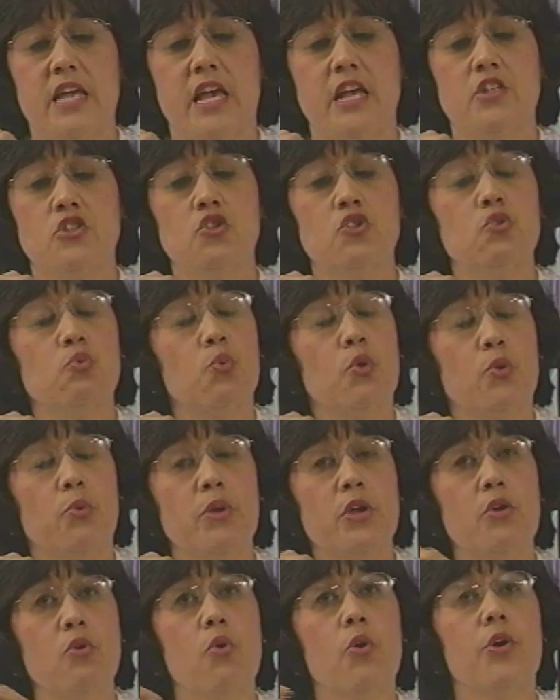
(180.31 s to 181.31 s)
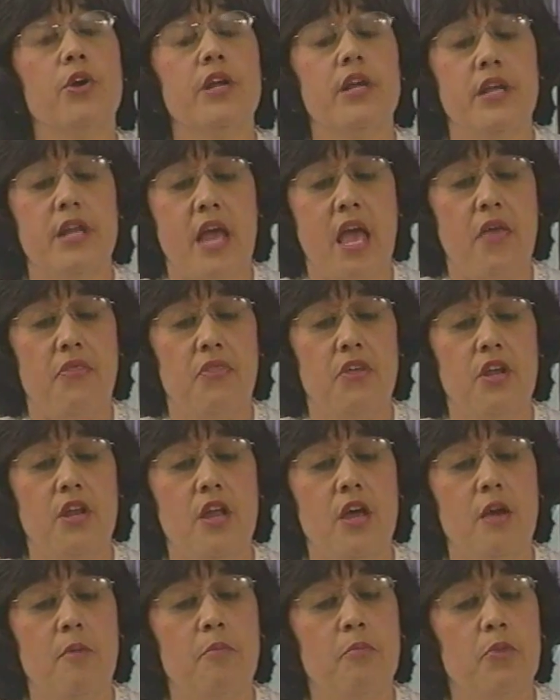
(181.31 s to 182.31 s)
answers were recorded and the
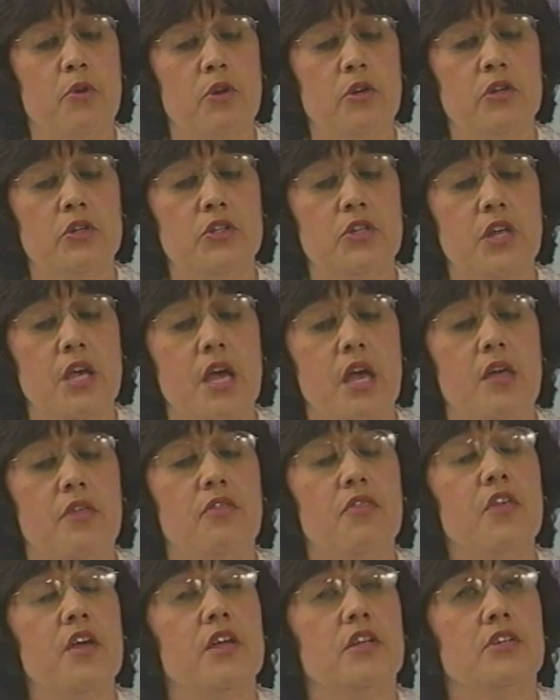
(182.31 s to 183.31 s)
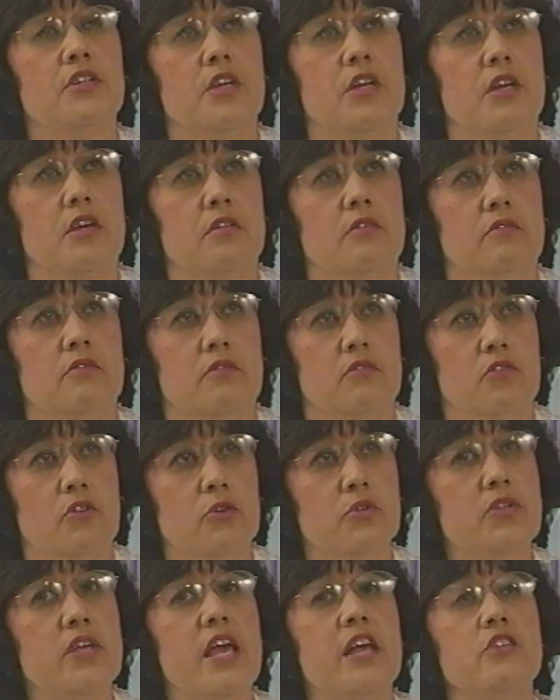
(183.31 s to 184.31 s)
numbers that
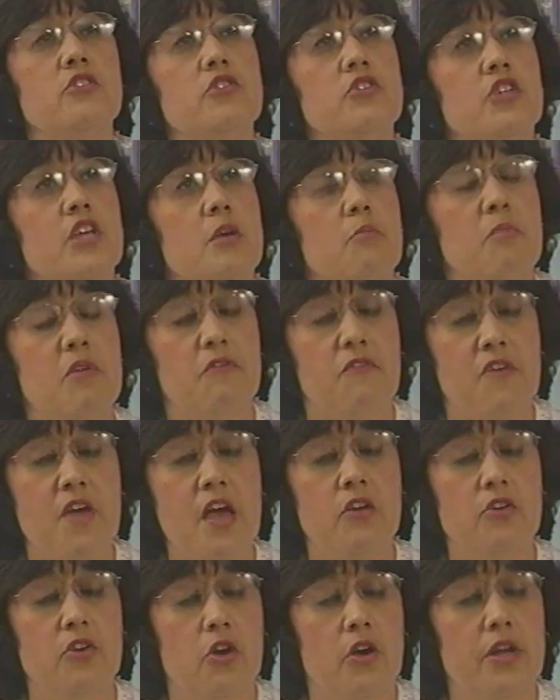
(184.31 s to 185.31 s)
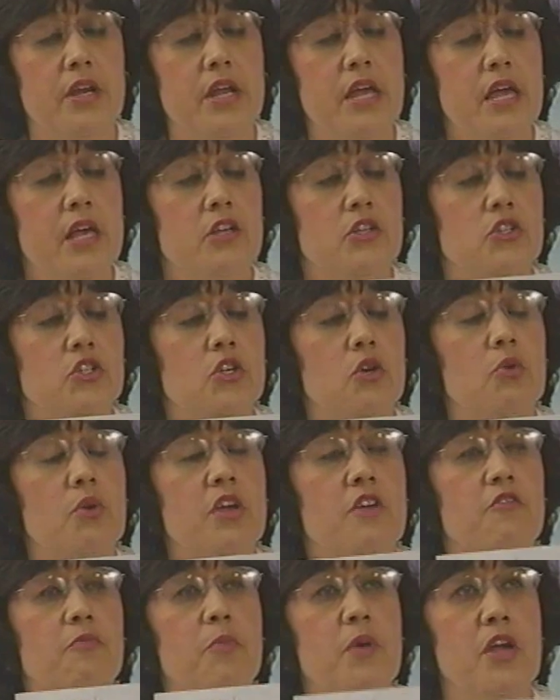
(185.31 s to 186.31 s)
those answers can be found on, so
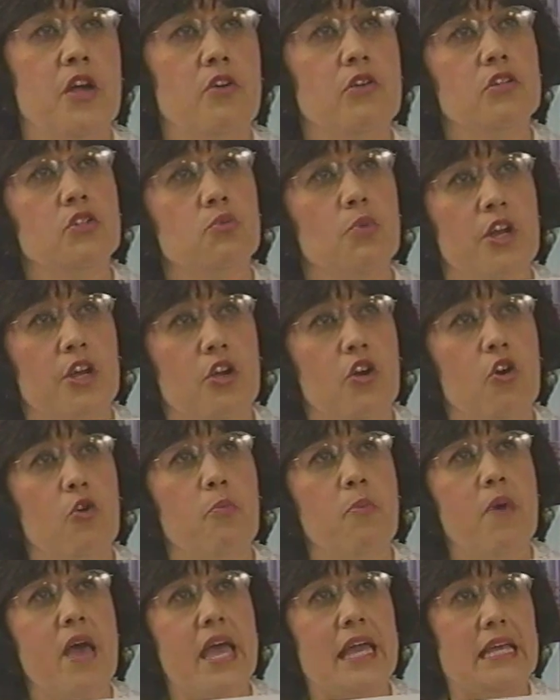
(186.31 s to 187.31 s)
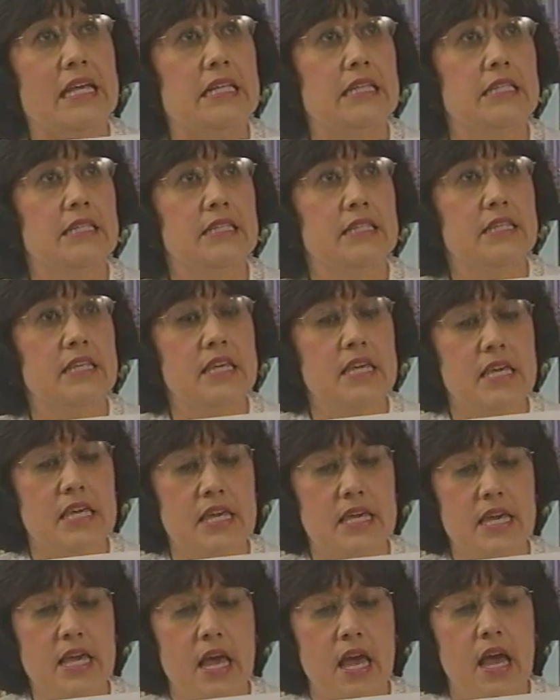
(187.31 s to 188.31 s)
if parents want to go back and
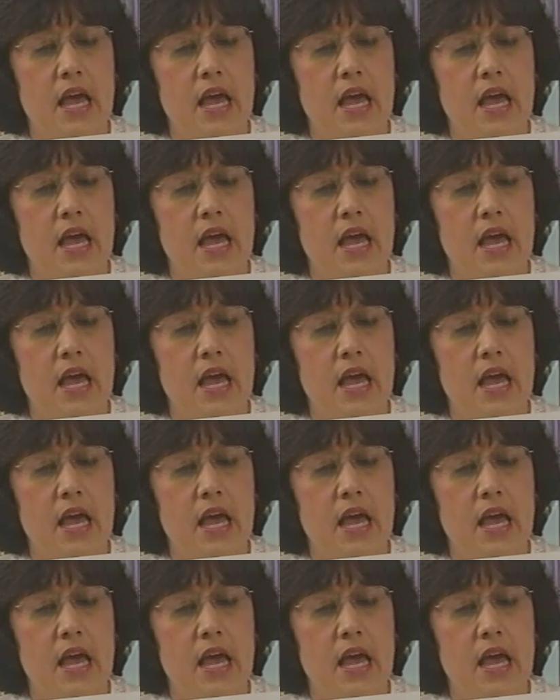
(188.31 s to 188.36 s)
see